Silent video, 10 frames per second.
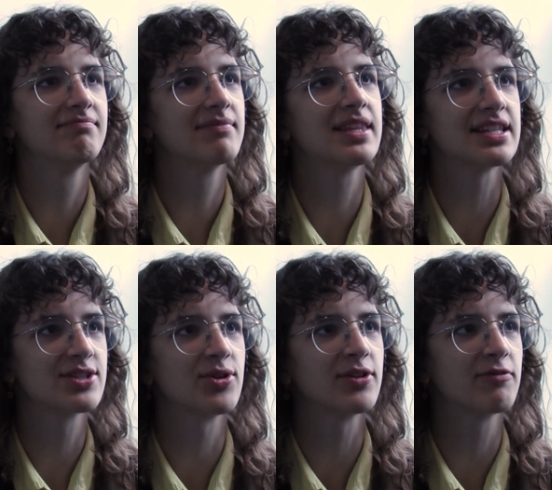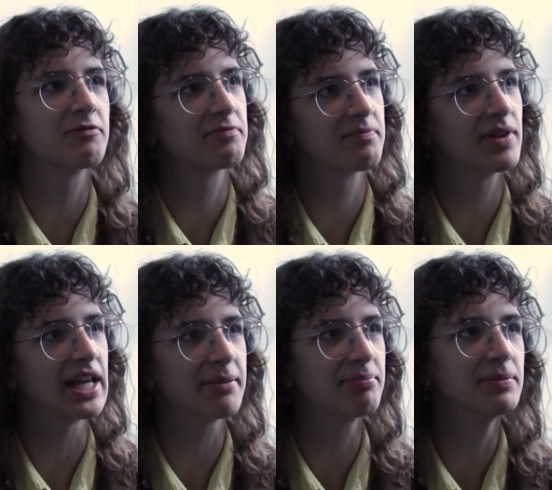this sort of
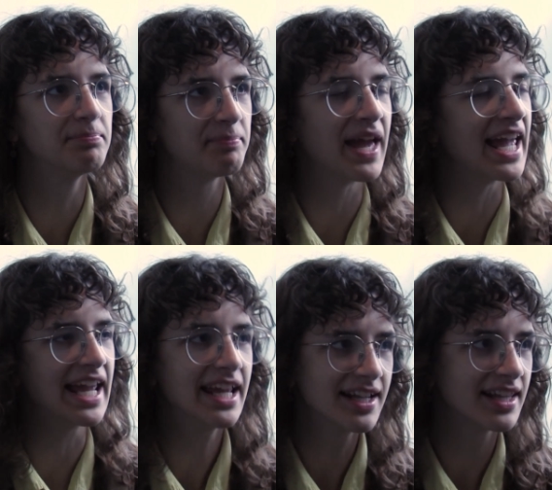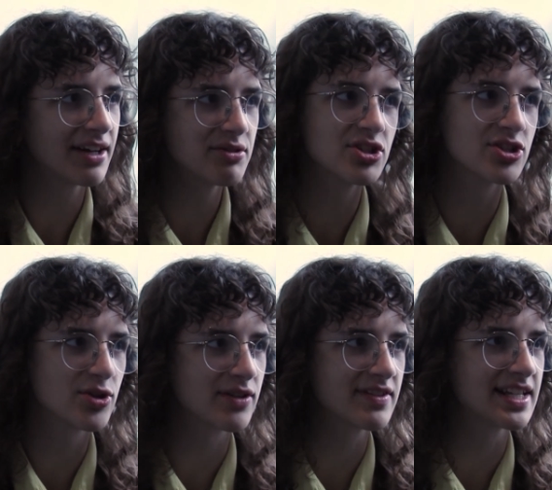like pain that was just
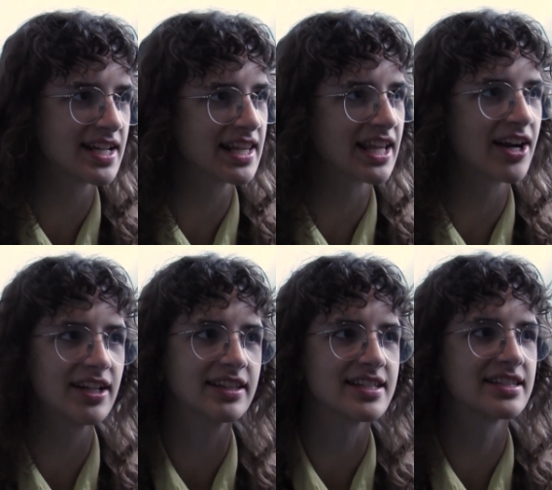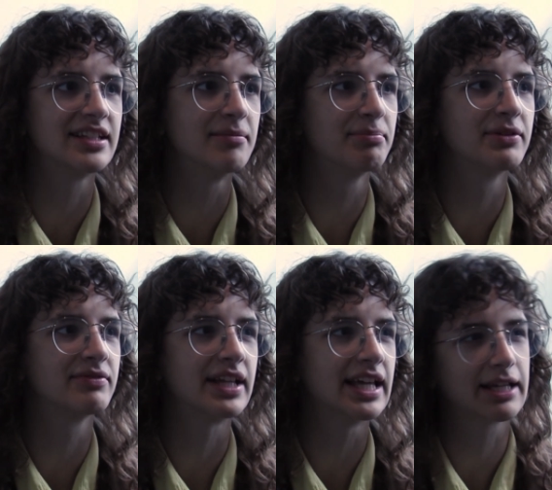sort of sitting there, like this lump of
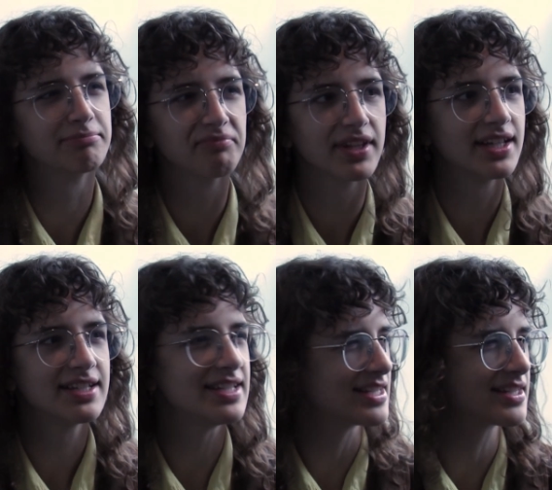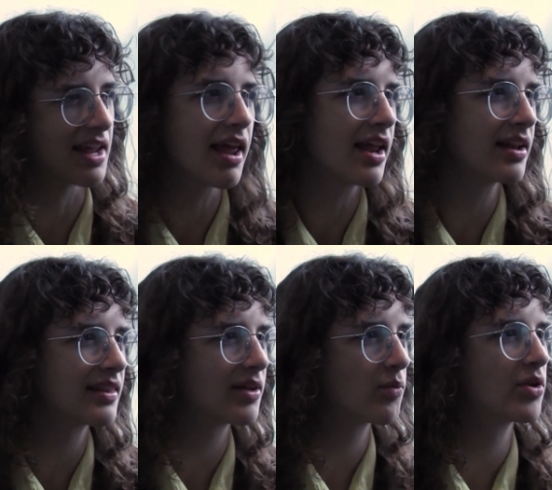like disdain
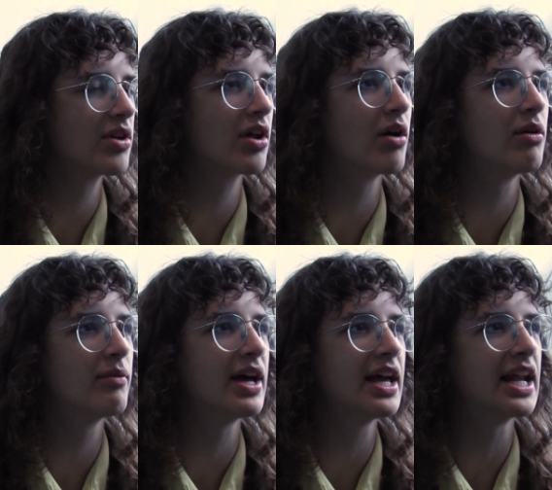that wouldn't go away.